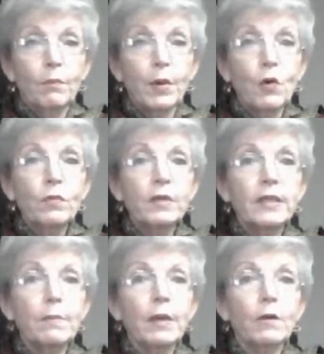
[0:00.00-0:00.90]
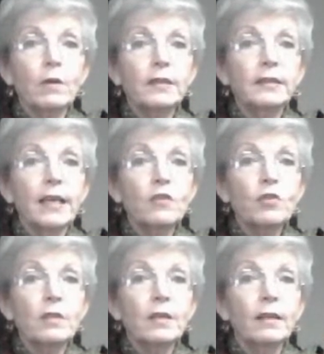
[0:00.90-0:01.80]
bone
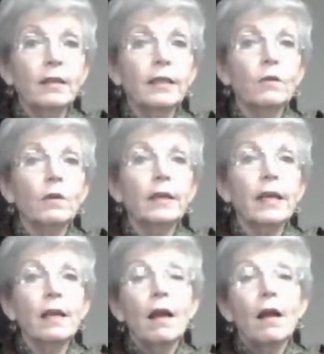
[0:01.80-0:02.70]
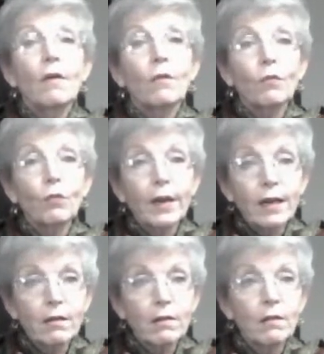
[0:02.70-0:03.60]
demineralization and literally
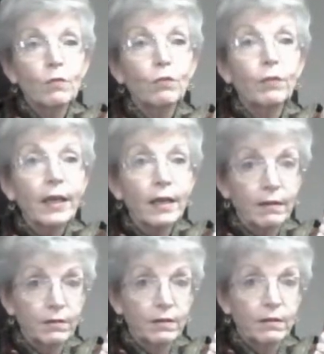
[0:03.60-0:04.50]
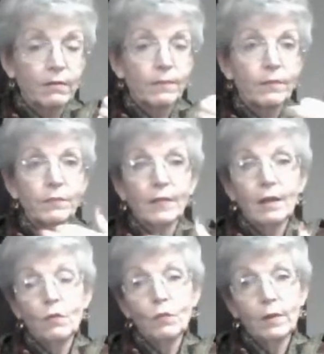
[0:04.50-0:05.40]
renal rickets
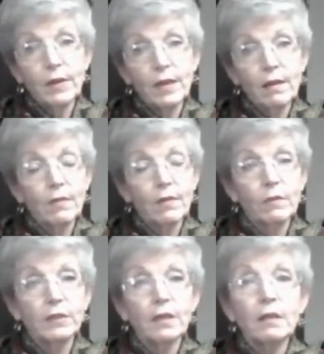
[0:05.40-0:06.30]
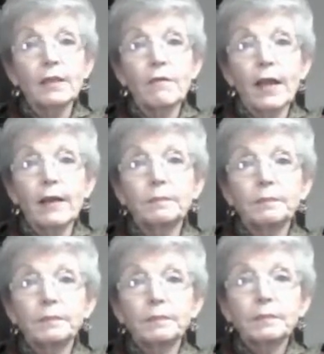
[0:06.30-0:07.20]
would be the result of
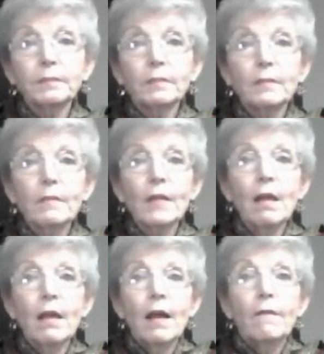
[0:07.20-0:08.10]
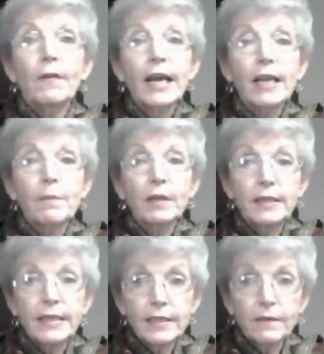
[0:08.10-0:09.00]
it. Vitamin
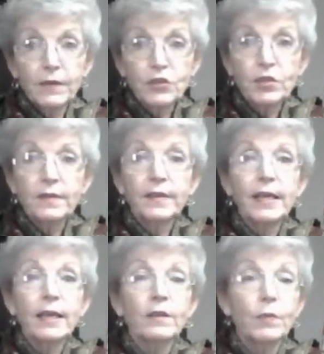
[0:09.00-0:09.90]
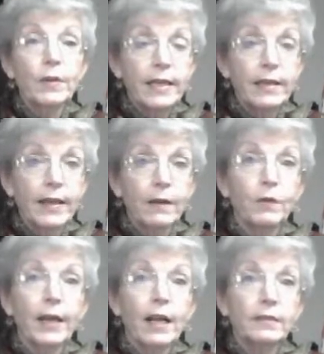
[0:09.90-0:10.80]
D deficiency, because we need that
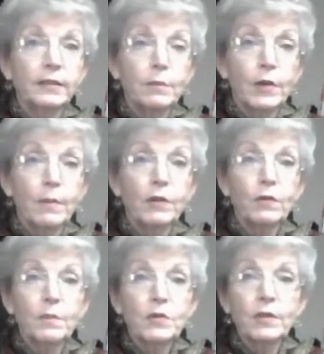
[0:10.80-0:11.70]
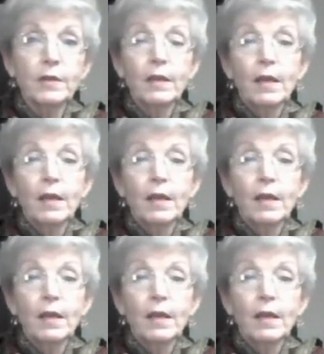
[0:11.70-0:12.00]
for calcium reabsorption.